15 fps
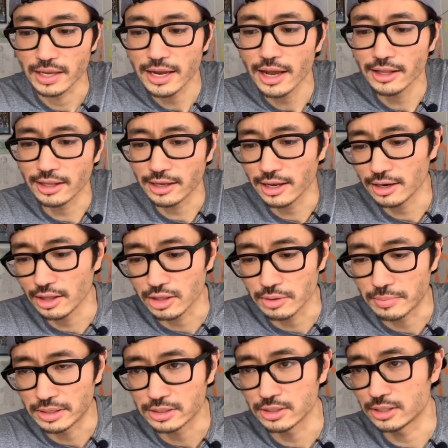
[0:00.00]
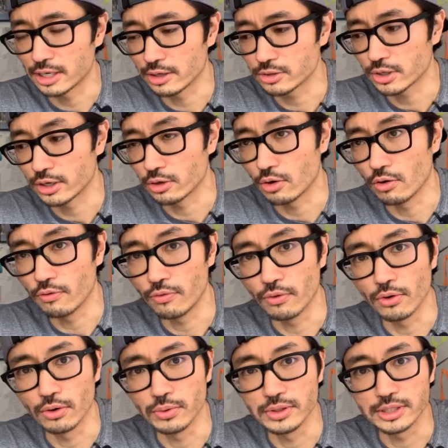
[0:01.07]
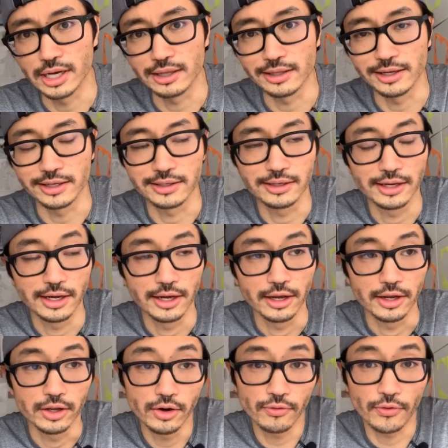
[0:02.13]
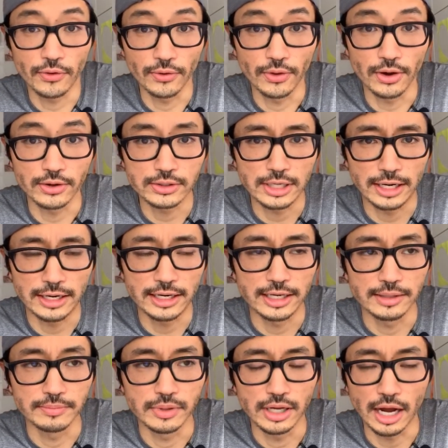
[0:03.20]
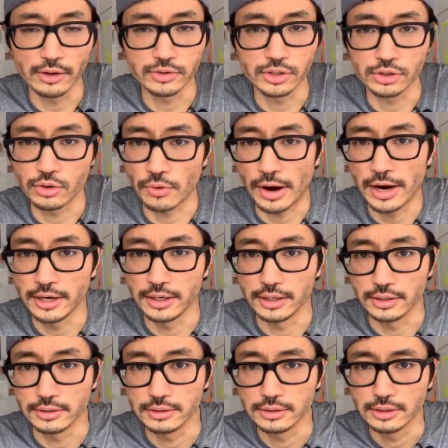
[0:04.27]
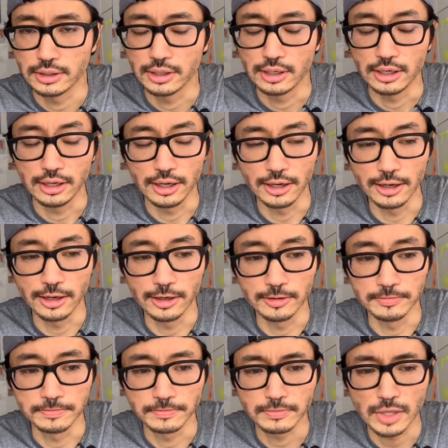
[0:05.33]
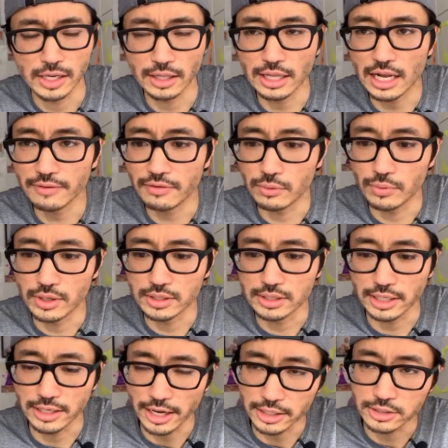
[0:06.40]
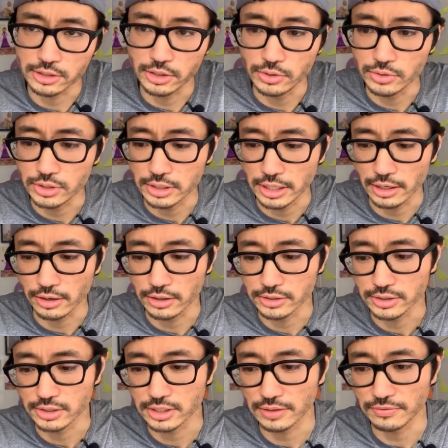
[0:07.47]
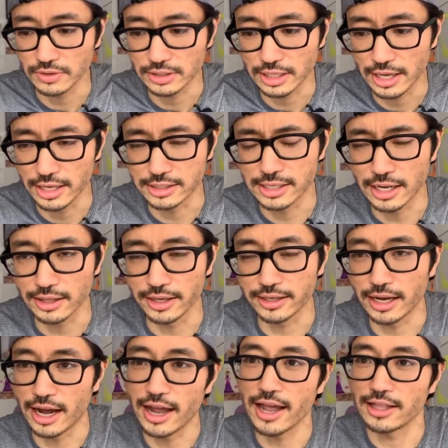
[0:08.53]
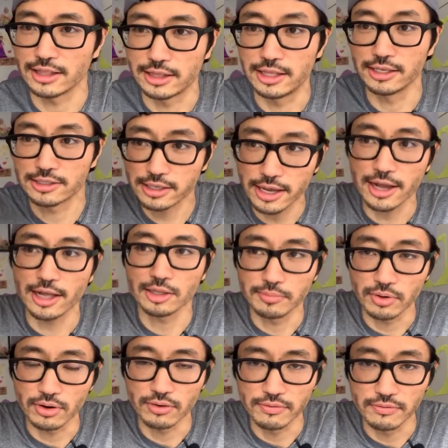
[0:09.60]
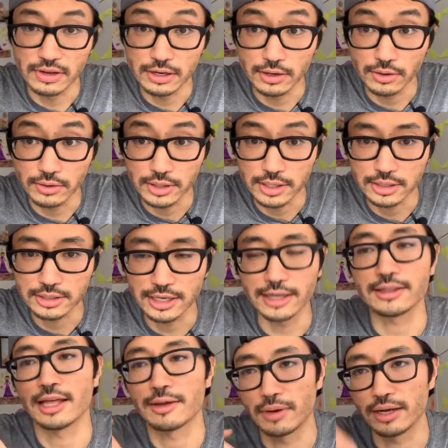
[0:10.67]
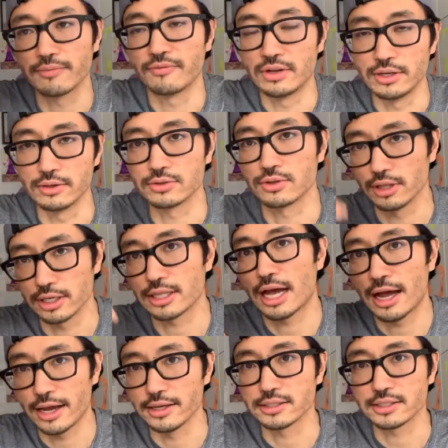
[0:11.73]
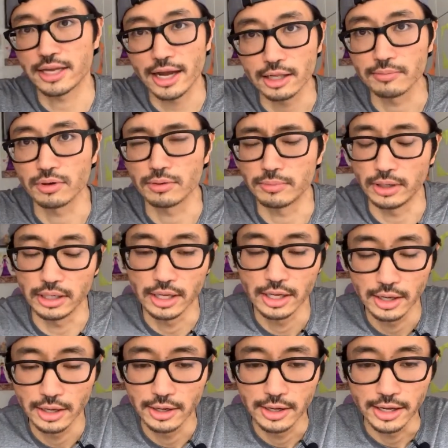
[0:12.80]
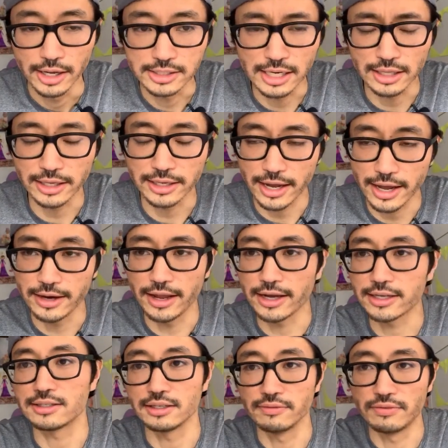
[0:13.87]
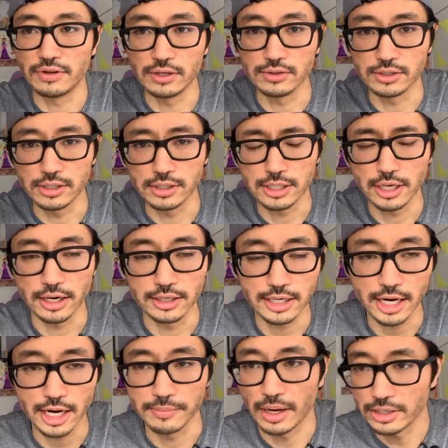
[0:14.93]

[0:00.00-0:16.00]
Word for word: and then kind of like the message I was trying to go for was that, like, you know, for a long time I was just grinding. And a lot of it was like execution errors and stuff like that. It's not like I had this caliber of video. Not that my videos are like the highest caliber, but it's not like I had excellent videos the entire time.